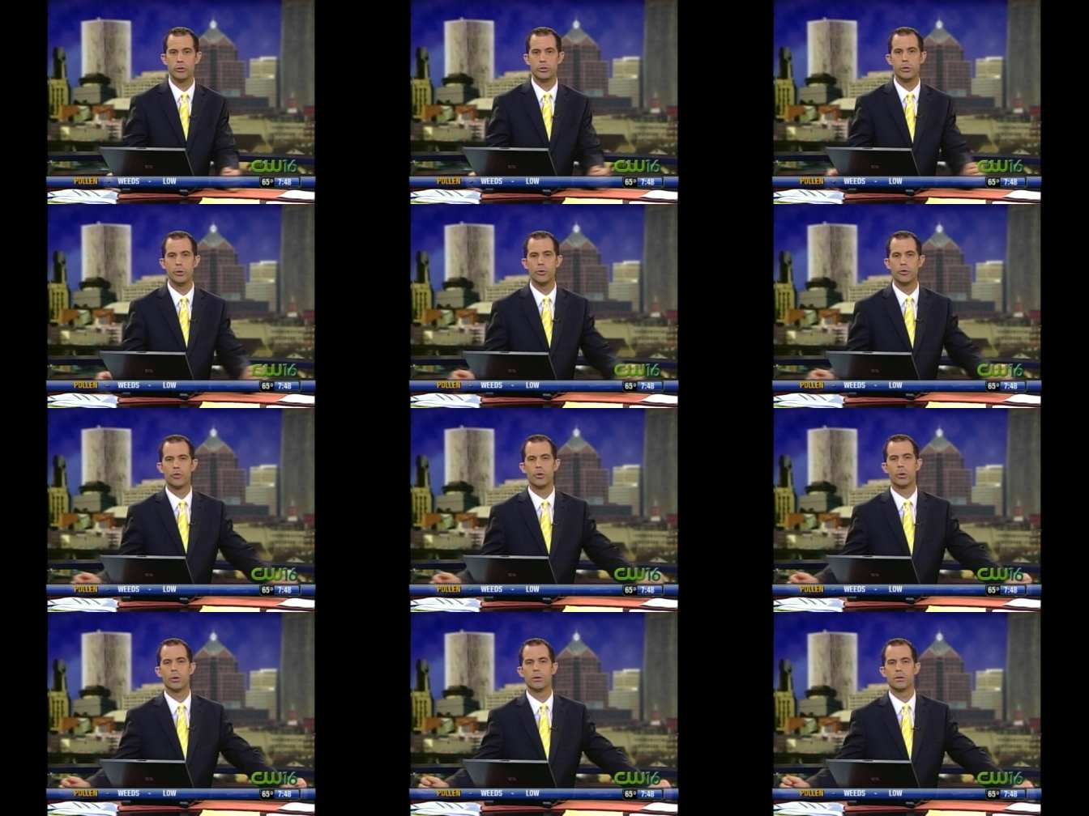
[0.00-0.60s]

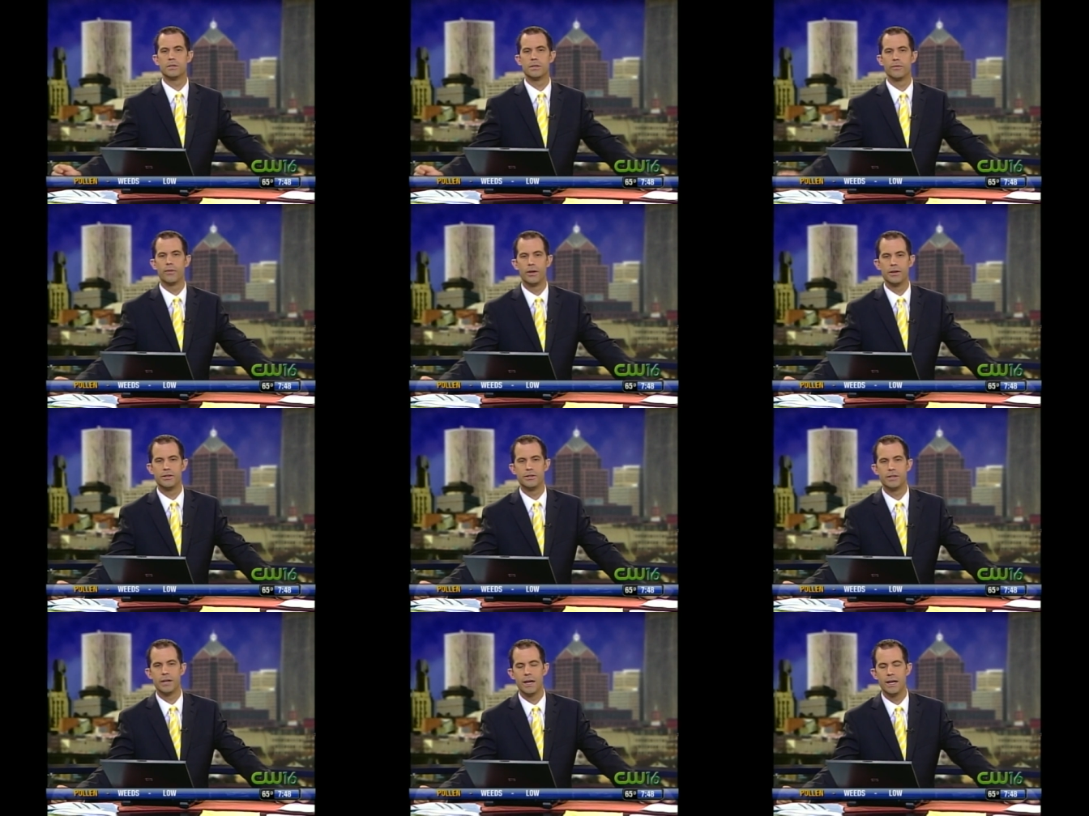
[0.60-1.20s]
Two thirds of
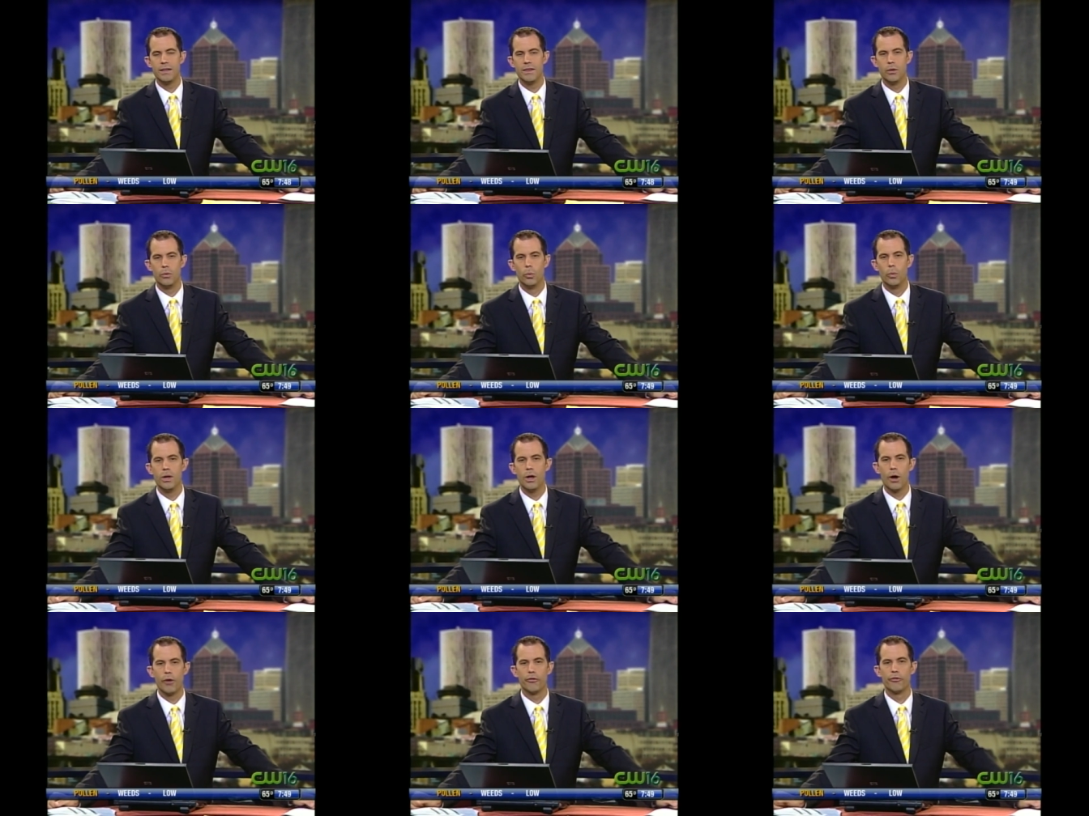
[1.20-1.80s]
us say that
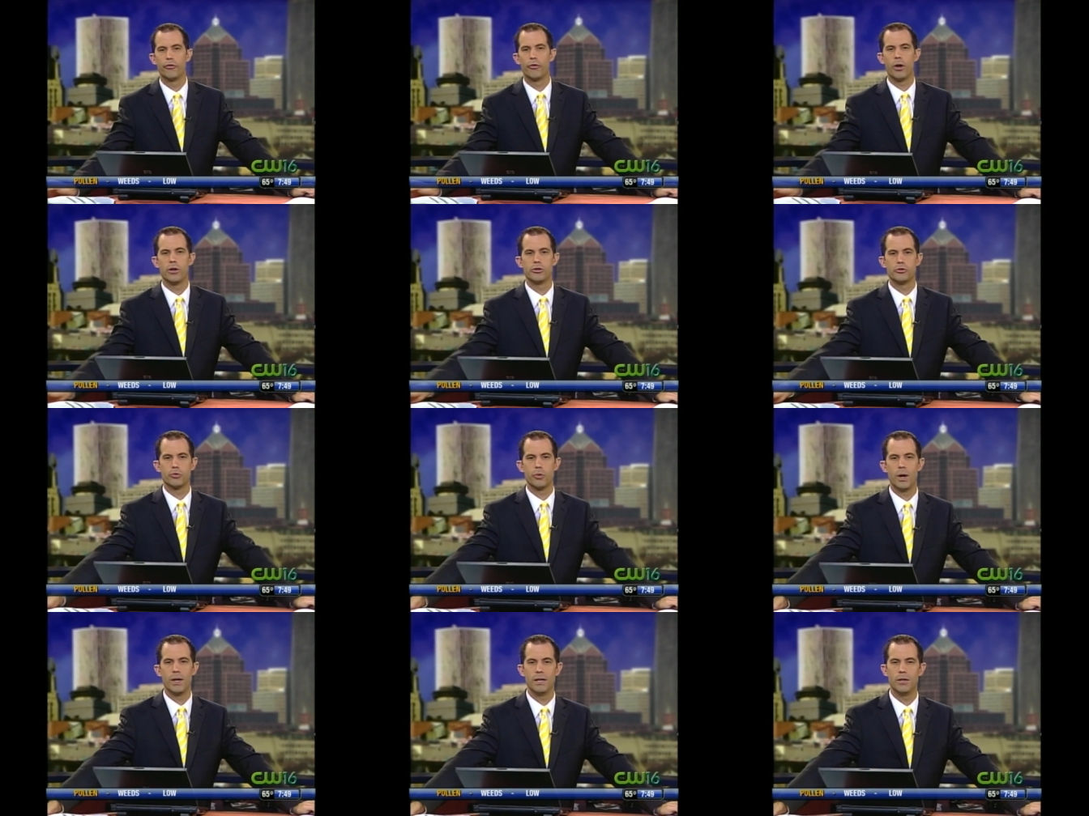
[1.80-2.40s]
we are
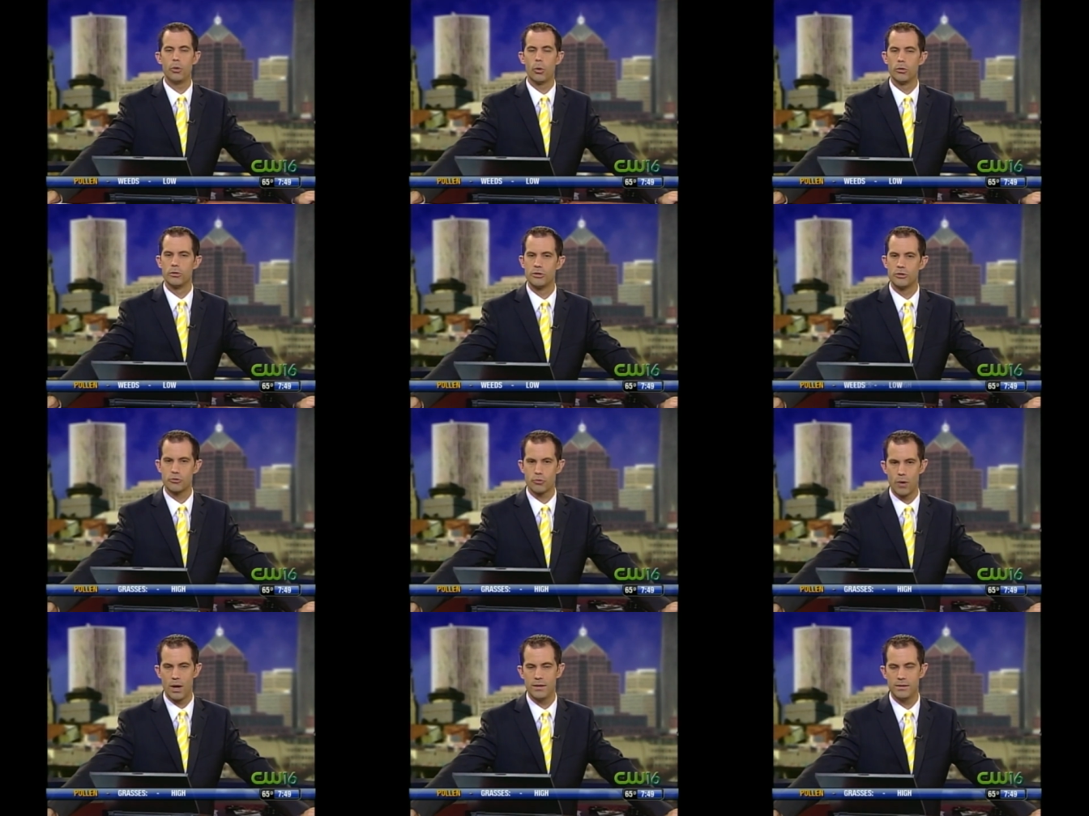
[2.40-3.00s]
frustrated or
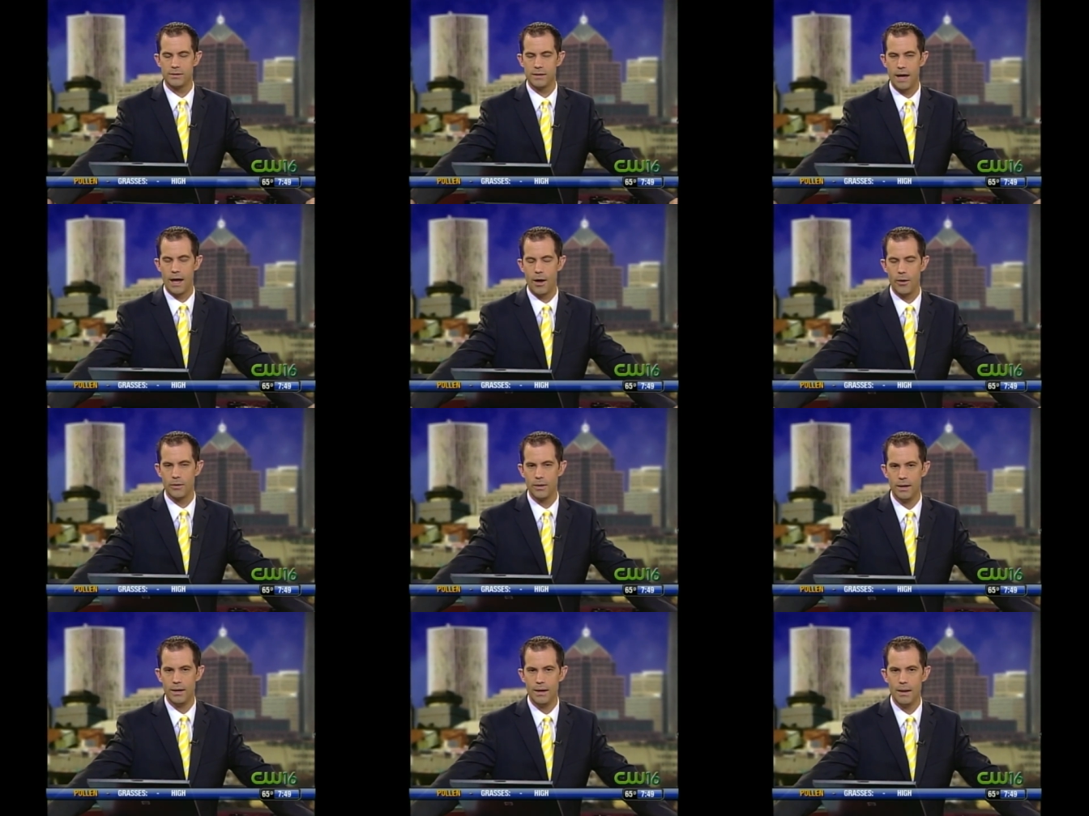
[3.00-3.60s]
stressed
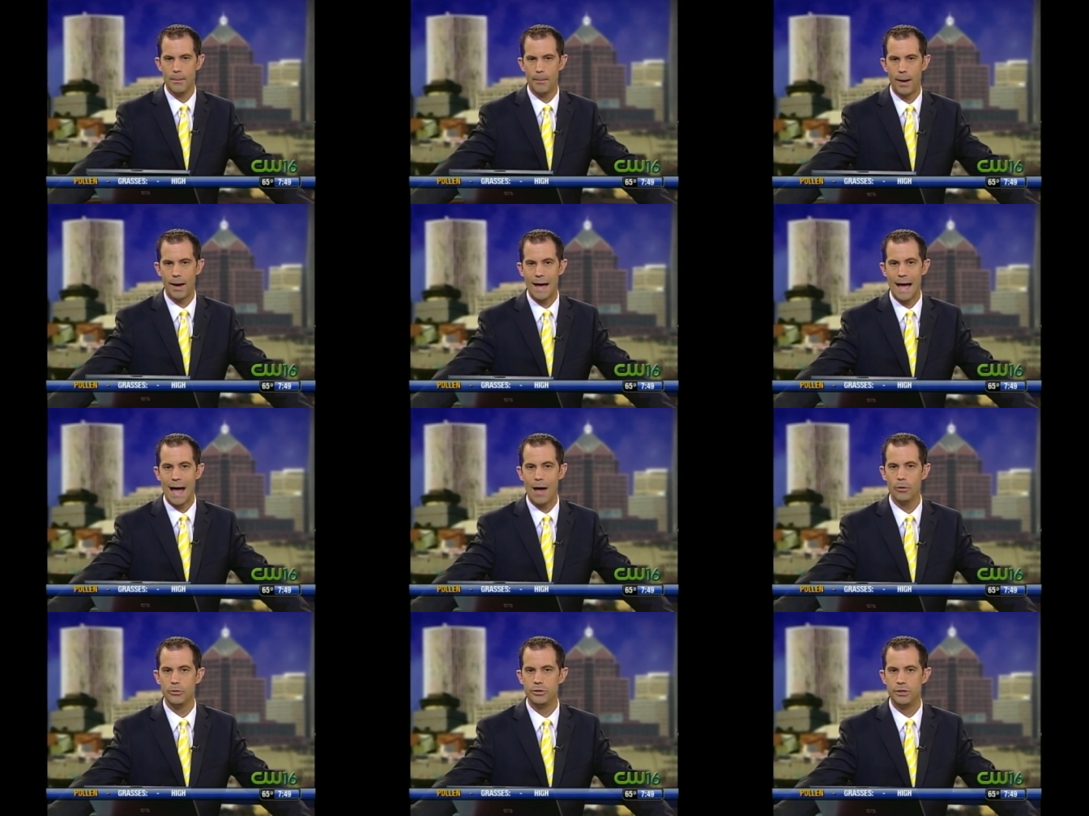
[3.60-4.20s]
out by
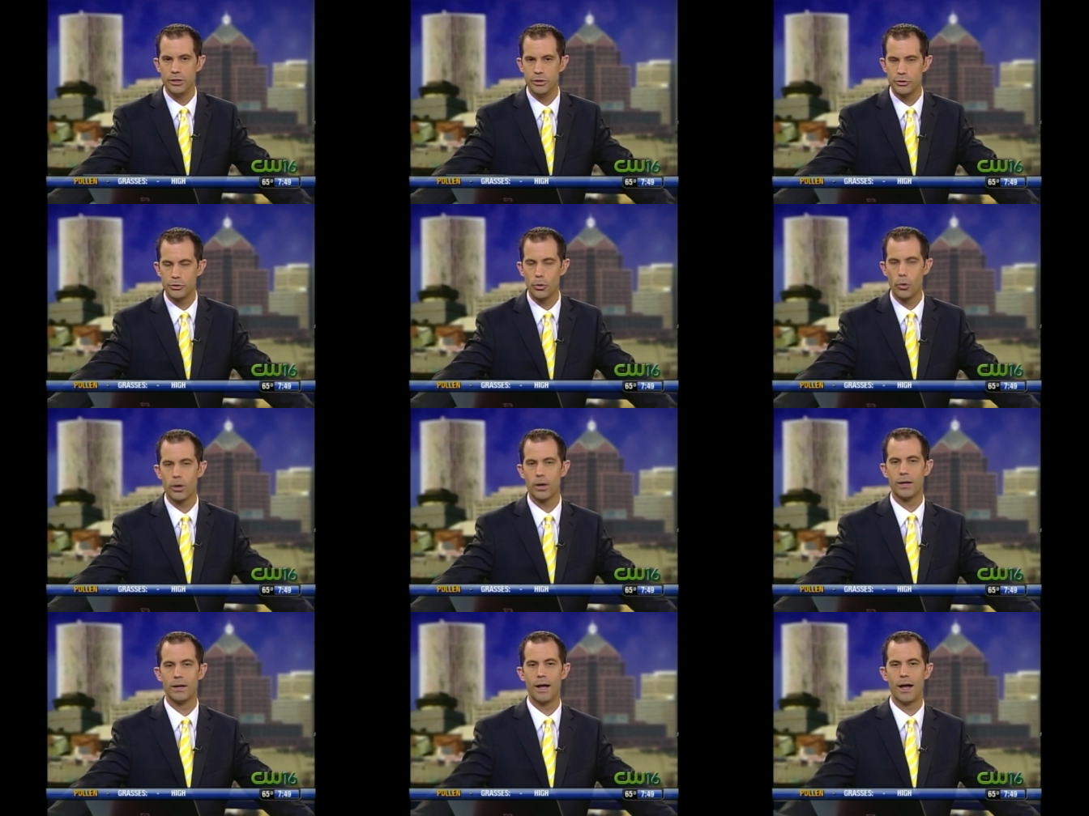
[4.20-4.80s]
how
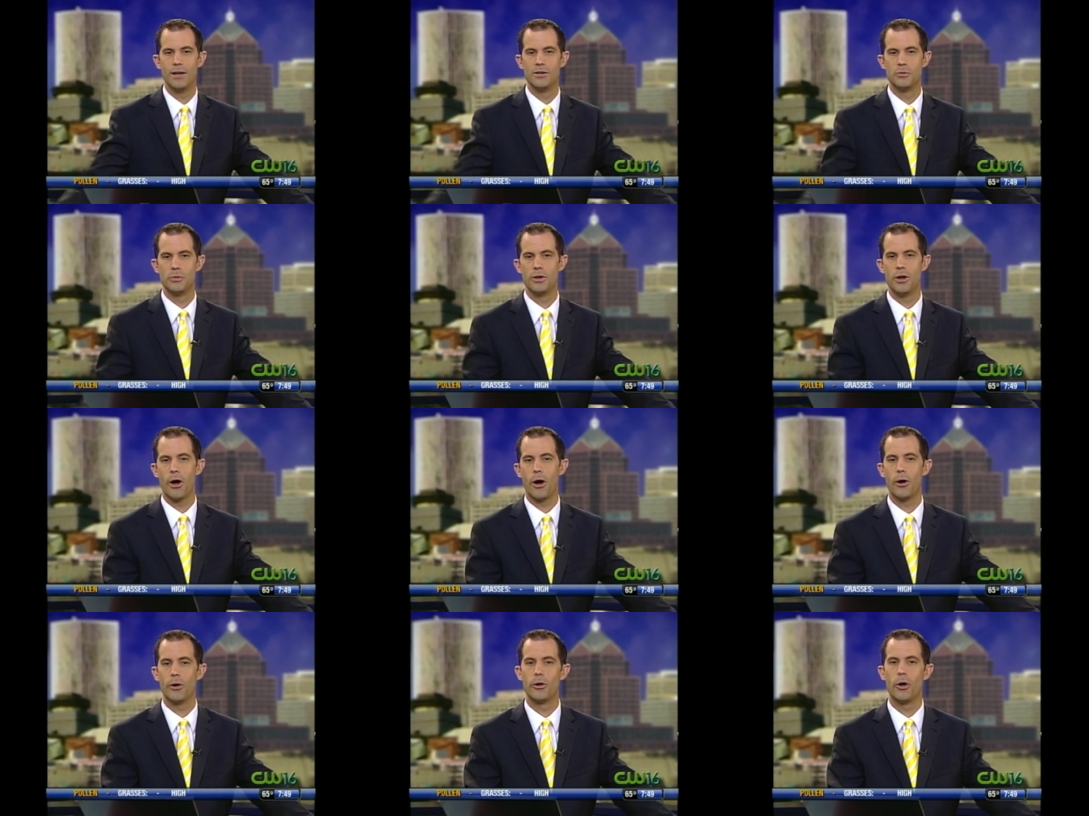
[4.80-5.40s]
disorganized
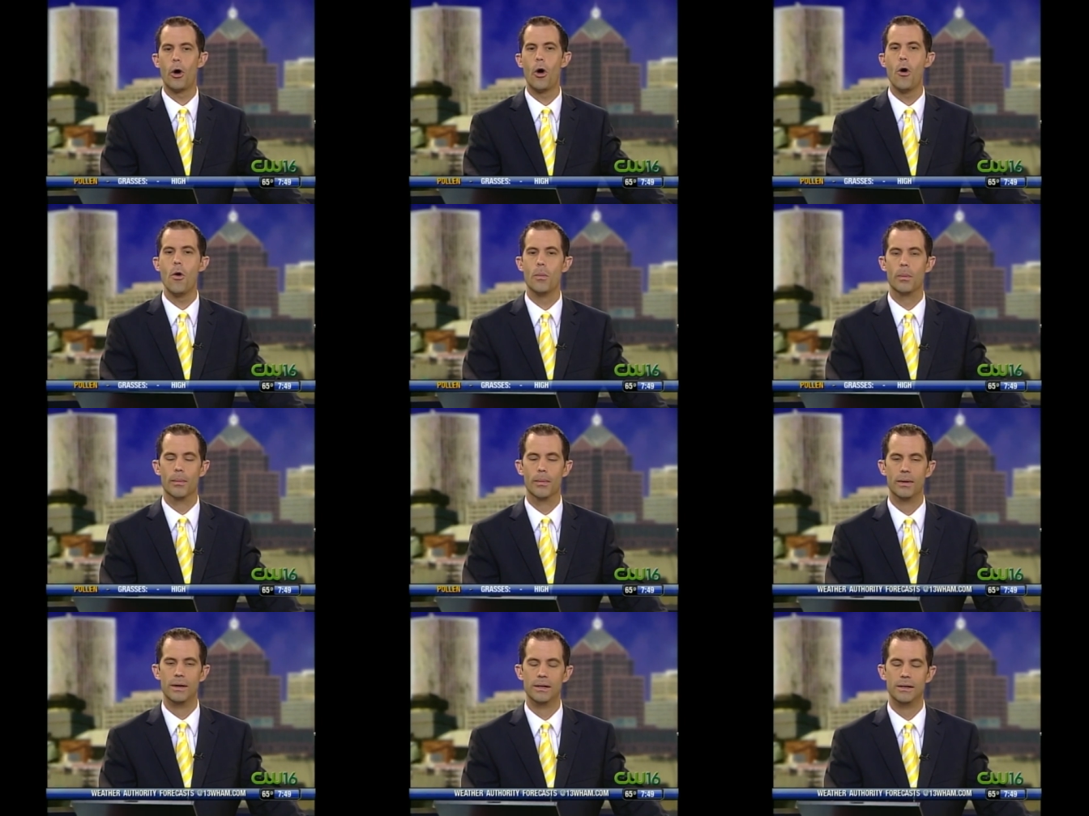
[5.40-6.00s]
we are at
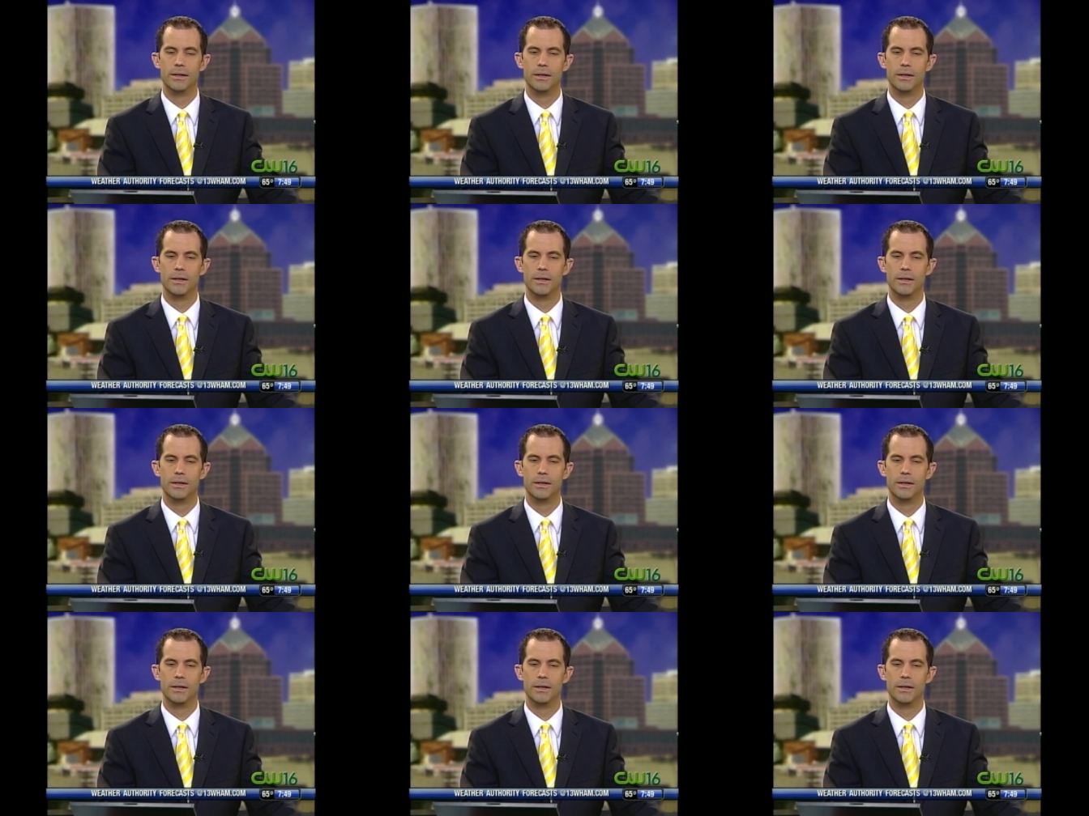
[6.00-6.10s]
home.